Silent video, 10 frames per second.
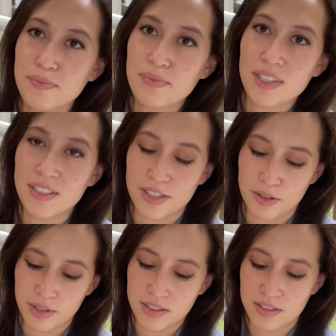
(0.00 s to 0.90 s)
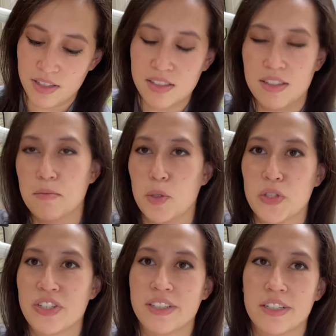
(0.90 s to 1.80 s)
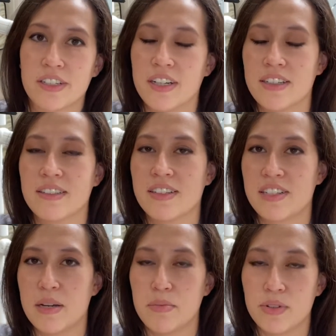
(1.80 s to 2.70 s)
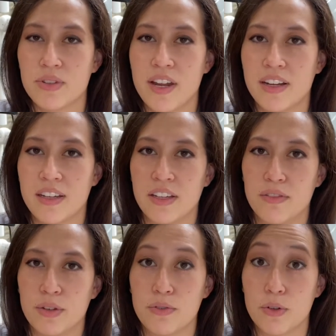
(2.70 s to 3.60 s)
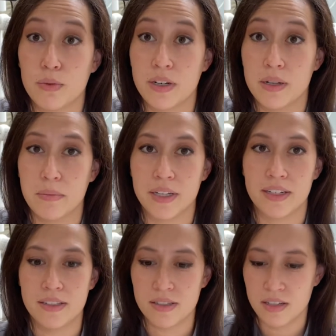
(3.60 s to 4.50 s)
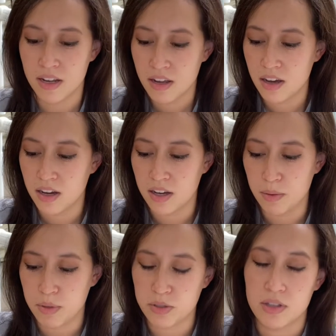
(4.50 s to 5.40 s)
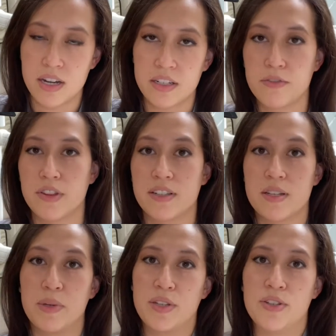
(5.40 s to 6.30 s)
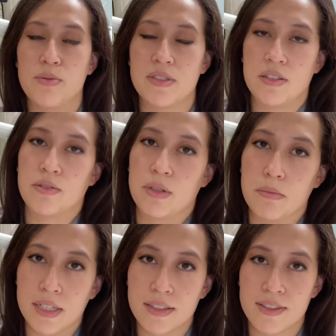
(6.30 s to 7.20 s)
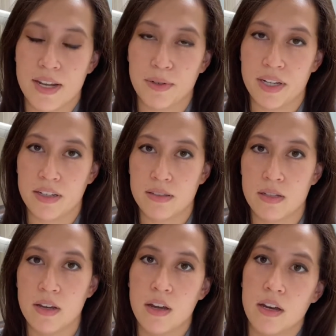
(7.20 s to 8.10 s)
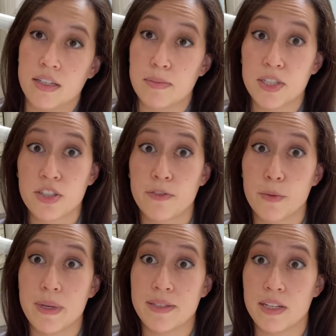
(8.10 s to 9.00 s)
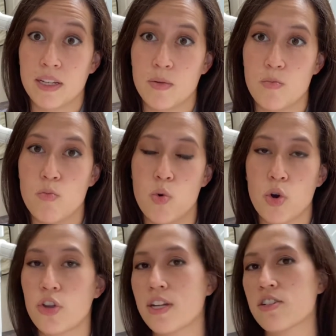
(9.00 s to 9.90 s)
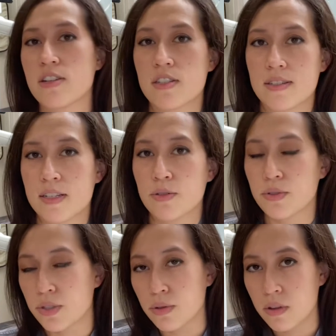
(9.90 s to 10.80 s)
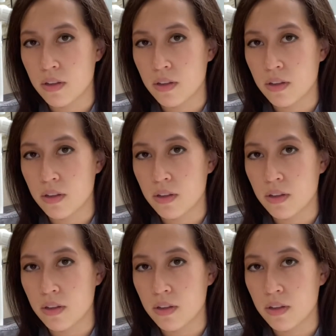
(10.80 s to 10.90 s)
So that's the most clear-cut example that I can give you for what an implant is. There's a lot of different things that we can do with dental implants nowadays, especially if you're missing more than just a single tooth.